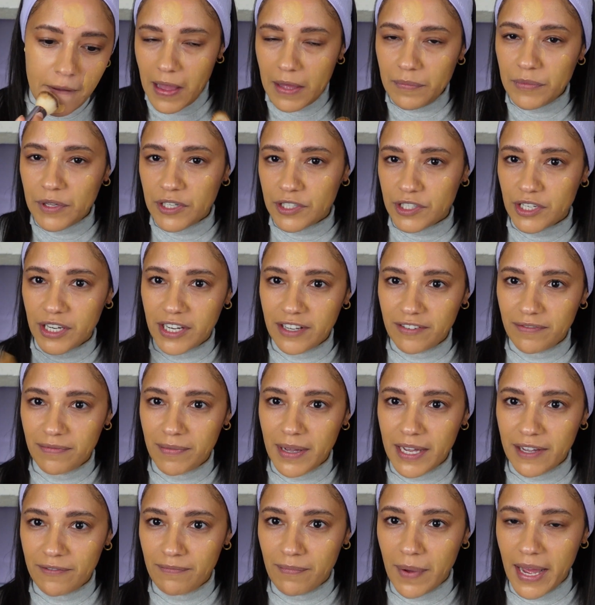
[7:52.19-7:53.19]
I'm not sure if
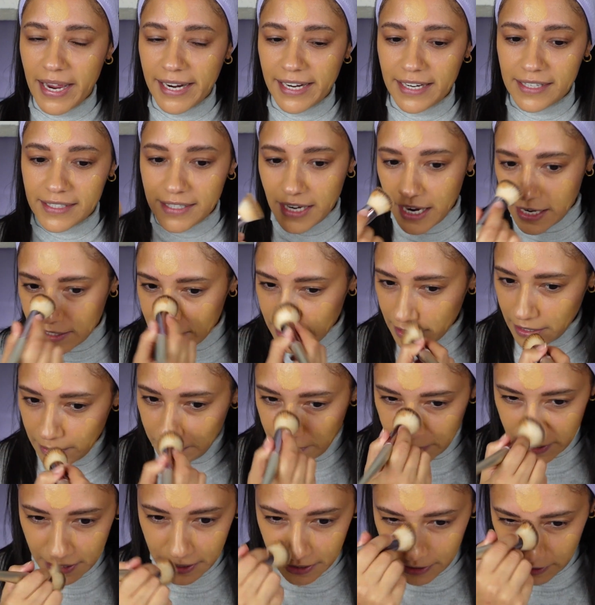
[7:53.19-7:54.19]
my mic is catching it,
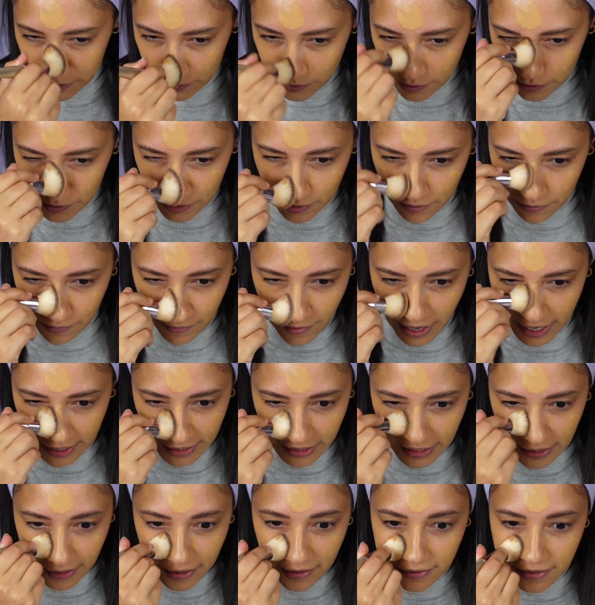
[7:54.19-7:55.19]
but it is also
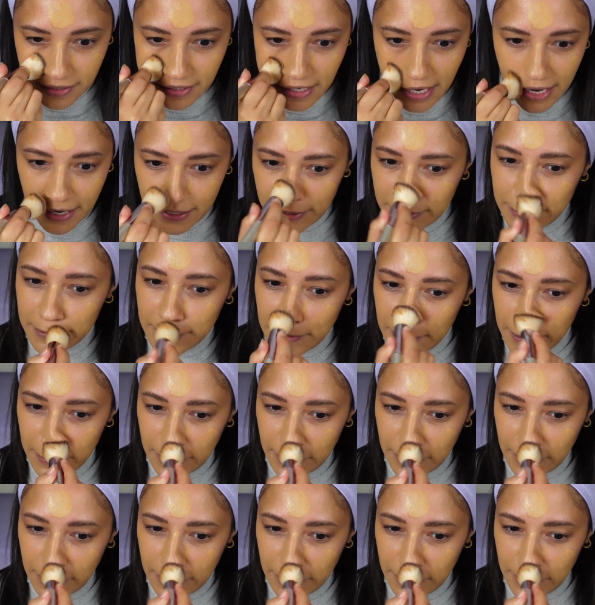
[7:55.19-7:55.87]
raining outside, so